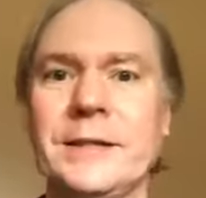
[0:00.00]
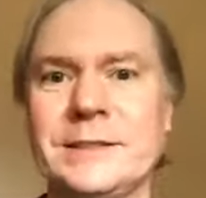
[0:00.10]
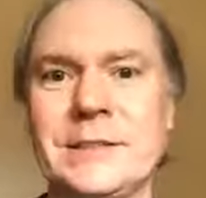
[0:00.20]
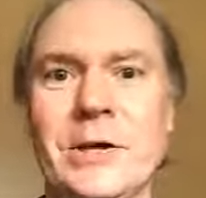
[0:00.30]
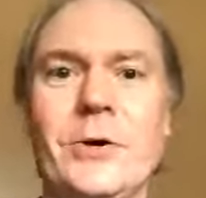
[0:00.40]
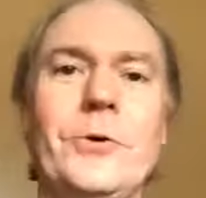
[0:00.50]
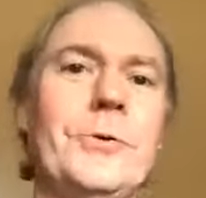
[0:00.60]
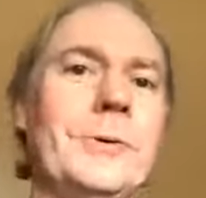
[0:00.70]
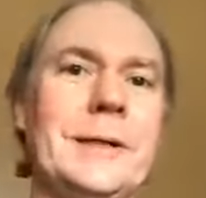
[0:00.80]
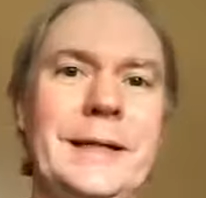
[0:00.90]

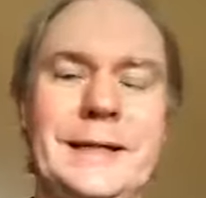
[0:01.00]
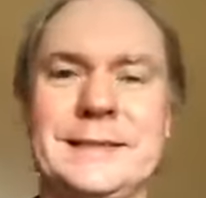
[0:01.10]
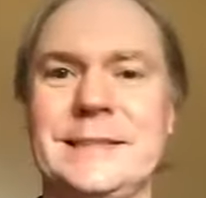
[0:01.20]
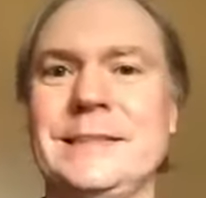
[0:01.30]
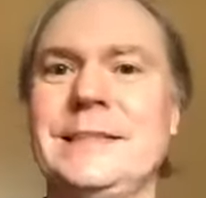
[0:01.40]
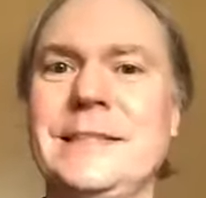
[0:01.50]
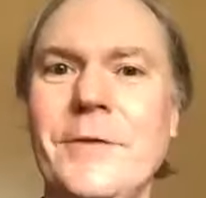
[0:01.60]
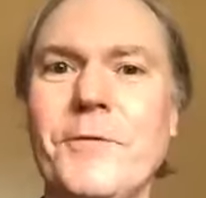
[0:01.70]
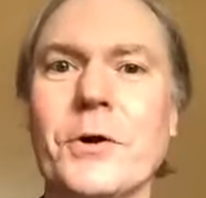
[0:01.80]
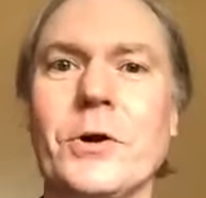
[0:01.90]
So it's
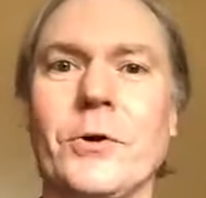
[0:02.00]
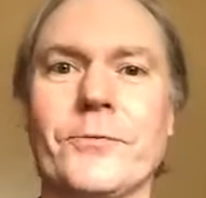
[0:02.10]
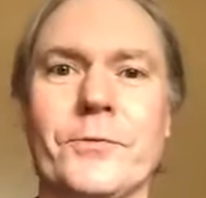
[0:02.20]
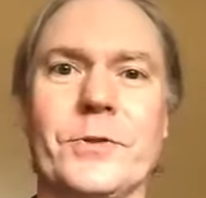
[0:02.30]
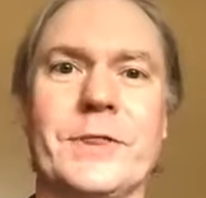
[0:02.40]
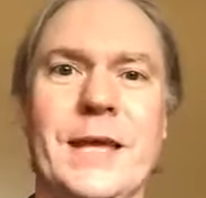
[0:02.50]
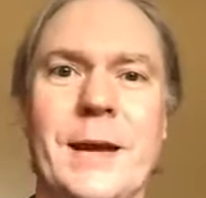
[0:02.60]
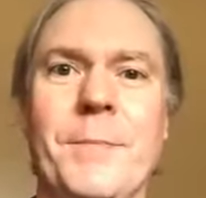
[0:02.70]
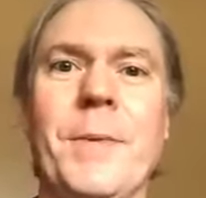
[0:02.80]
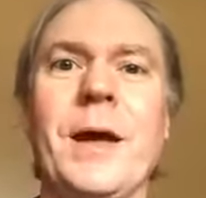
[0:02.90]
difficult for
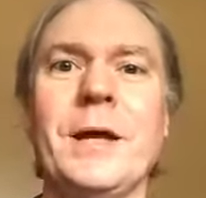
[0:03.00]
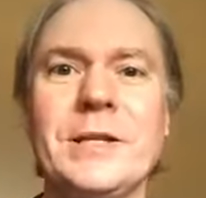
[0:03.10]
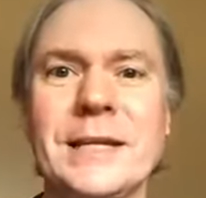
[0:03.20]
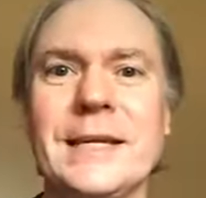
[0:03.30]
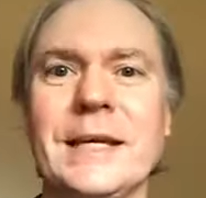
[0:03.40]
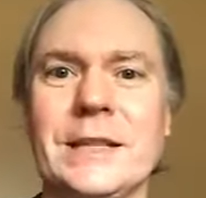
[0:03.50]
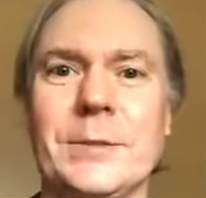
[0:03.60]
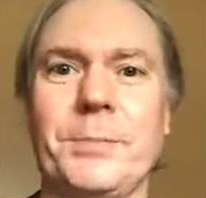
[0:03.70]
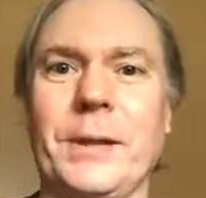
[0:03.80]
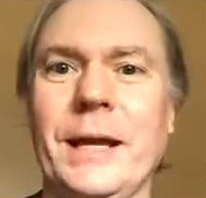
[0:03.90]
them to get the
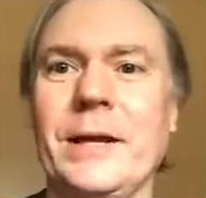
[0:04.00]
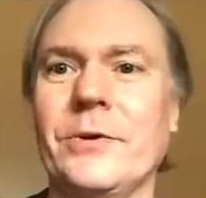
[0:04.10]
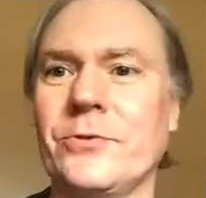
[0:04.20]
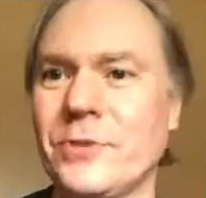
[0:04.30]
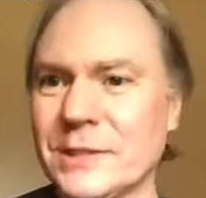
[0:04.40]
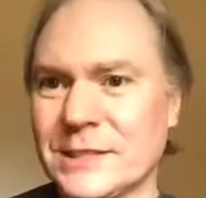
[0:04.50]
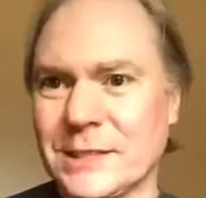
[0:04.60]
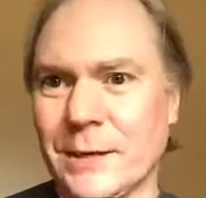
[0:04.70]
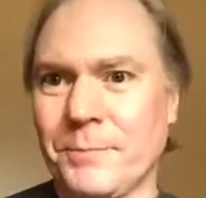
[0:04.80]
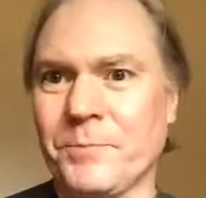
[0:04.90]
players that
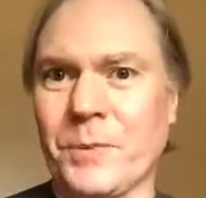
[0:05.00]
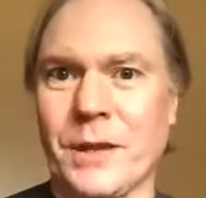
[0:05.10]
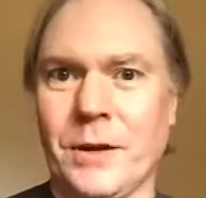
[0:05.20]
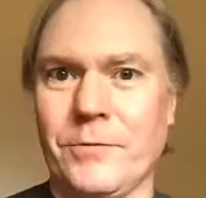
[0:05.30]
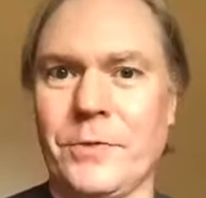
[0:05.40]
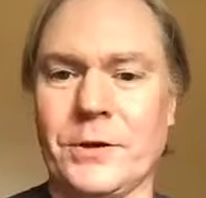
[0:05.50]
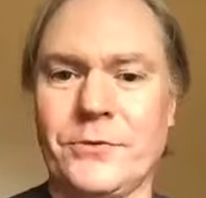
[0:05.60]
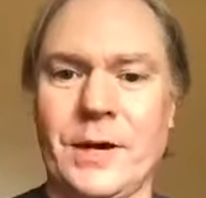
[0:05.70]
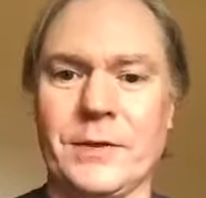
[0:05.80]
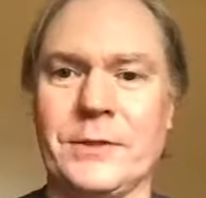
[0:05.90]
some of their
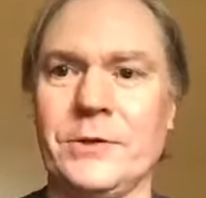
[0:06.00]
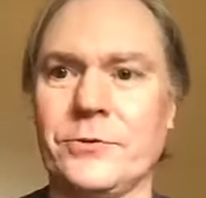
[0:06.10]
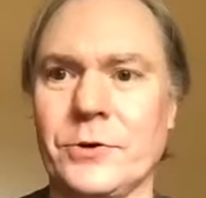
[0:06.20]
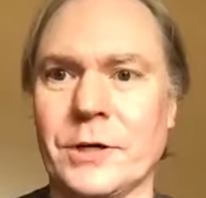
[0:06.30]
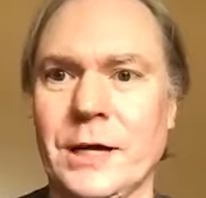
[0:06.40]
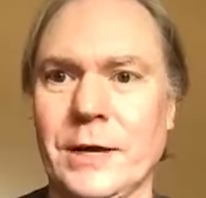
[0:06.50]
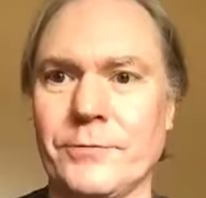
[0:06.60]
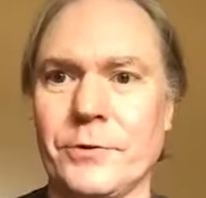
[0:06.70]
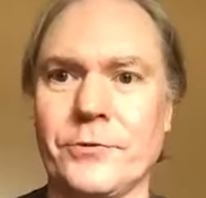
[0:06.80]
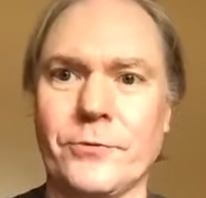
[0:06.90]
Southeastern
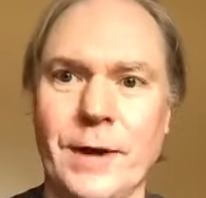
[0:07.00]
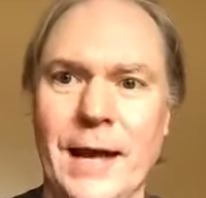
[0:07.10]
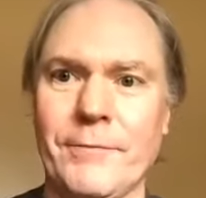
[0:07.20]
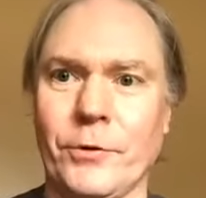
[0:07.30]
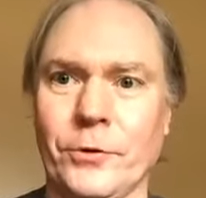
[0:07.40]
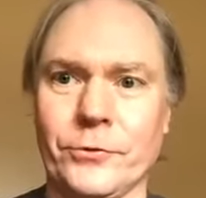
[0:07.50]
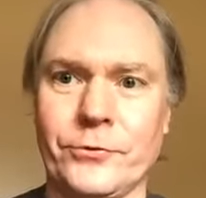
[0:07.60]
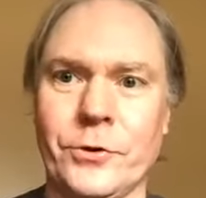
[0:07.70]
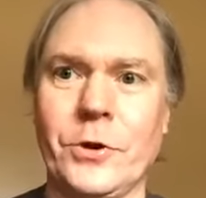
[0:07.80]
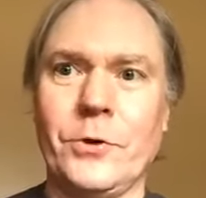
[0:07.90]
Conference
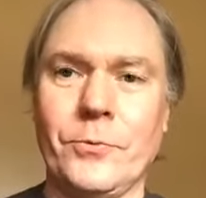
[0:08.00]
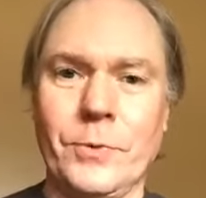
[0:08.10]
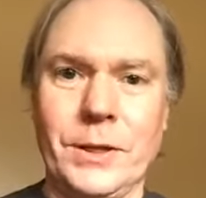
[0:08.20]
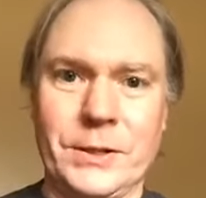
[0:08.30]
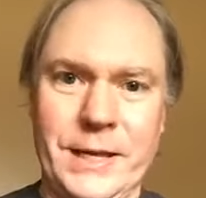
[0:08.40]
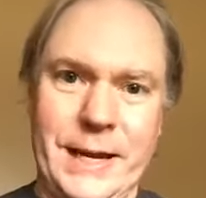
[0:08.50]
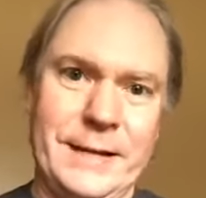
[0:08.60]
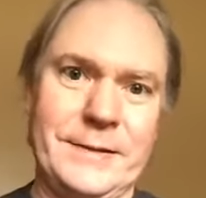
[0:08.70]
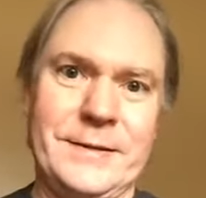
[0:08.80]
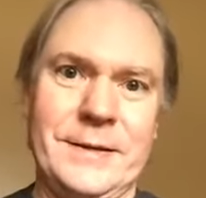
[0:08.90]
rivals will
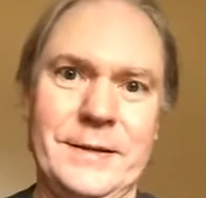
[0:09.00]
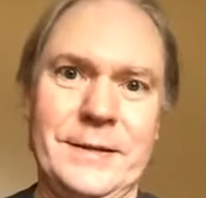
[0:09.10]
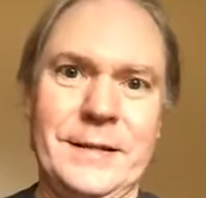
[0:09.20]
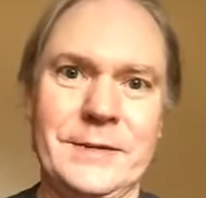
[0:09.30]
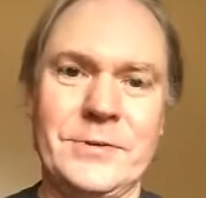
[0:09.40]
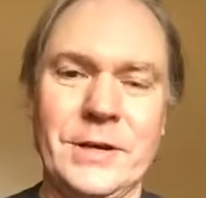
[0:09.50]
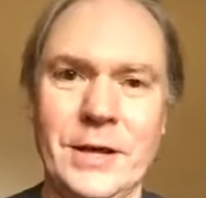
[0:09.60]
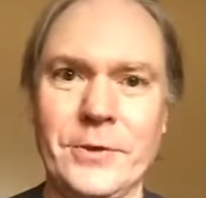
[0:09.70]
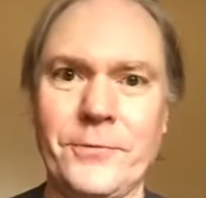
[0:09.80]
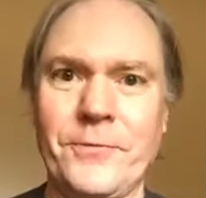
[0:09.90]
get. That's
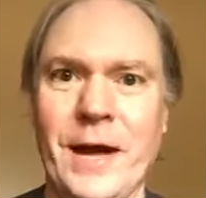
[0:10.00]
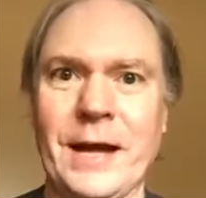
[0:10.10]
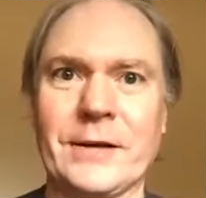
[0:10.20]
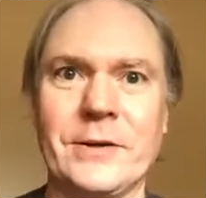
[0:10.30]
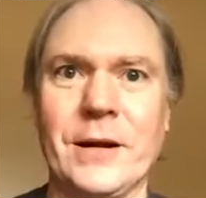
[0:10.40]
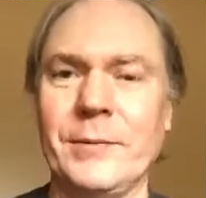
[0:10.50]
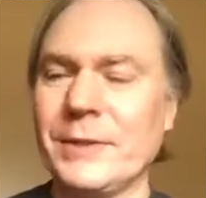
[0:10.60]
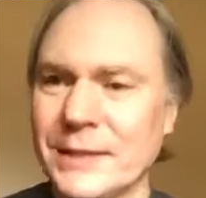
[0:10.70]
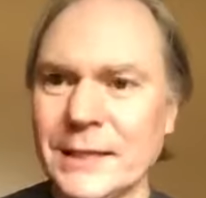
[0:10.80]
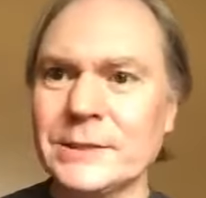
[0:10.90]
another factor. I mean,
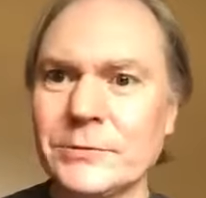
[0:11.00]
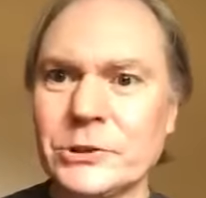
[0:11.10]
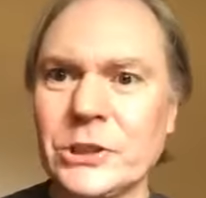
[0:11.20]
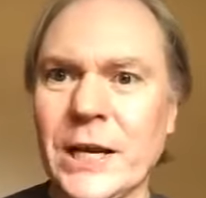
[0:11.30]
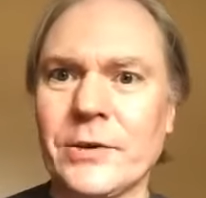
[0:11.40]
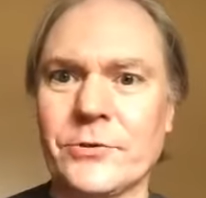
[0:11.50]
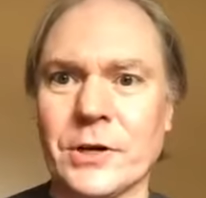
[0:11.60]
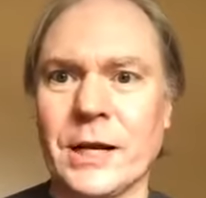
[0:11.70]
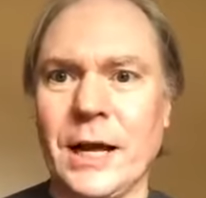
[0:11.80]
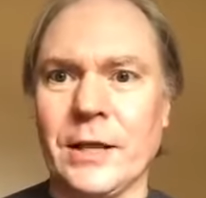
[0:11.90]
things have changed
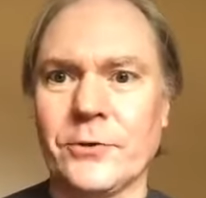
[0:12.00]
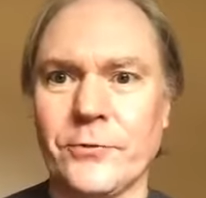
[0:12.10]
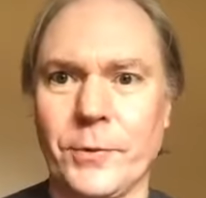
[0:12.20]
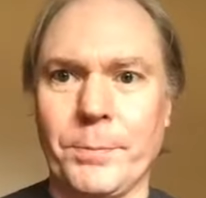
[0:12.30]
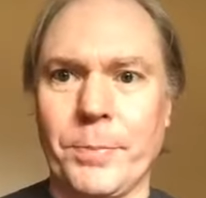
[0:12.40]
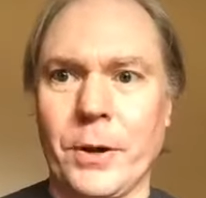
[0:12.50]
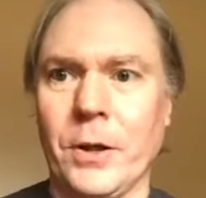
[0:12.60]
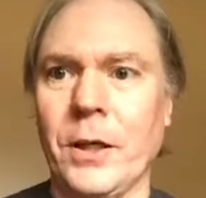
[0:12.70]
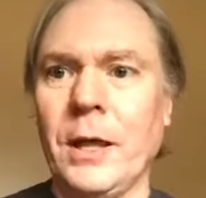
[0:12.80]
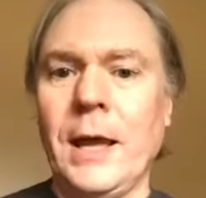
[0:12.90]
in college
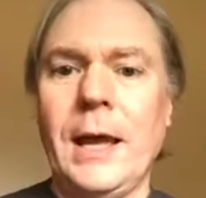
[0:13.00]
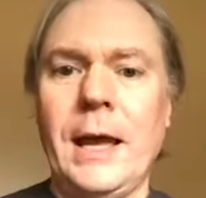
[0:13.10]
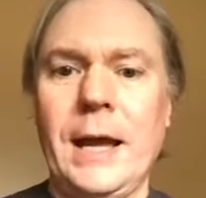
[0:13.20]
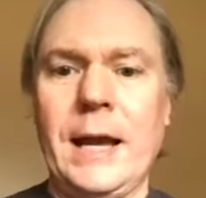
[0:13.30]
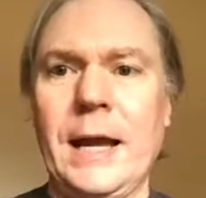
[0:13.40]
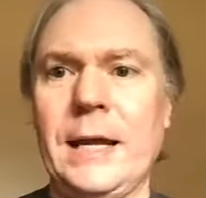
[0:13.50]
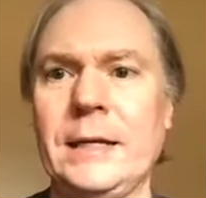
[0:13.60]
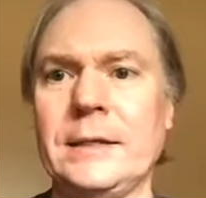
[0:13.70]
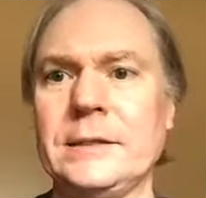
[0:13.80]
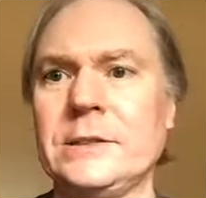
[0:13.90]
football.
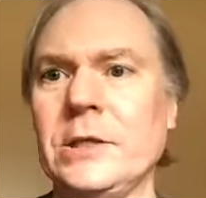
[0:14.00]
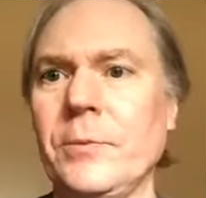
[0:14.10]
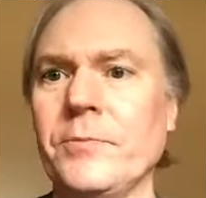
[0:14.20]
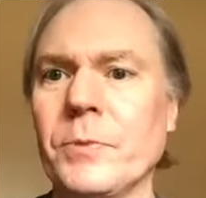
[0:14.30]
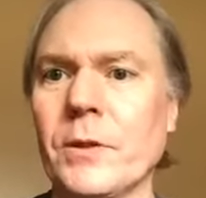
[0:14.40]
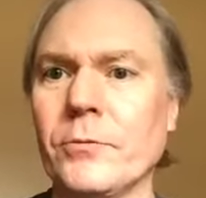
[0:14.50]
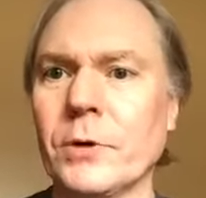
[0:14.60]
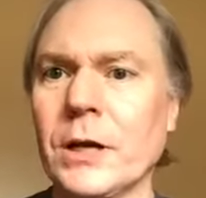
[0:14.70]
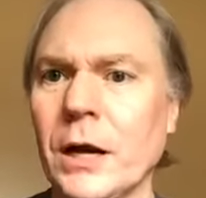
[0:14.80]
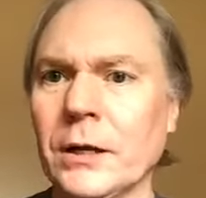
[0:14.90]
And so,
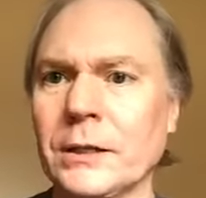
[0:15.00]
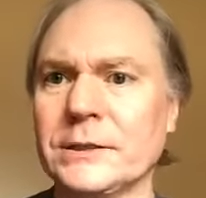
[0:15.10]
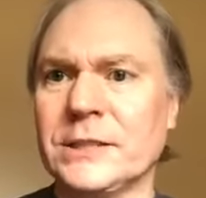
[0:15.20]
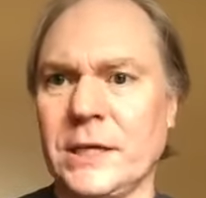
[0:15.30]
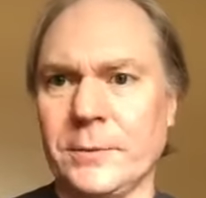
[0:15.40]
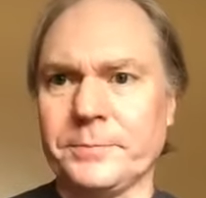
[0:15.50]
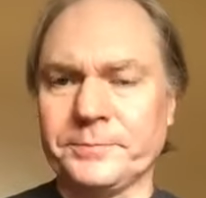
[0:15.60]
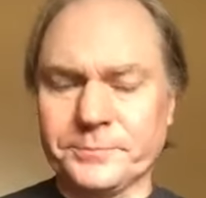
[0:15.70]
regardless, here,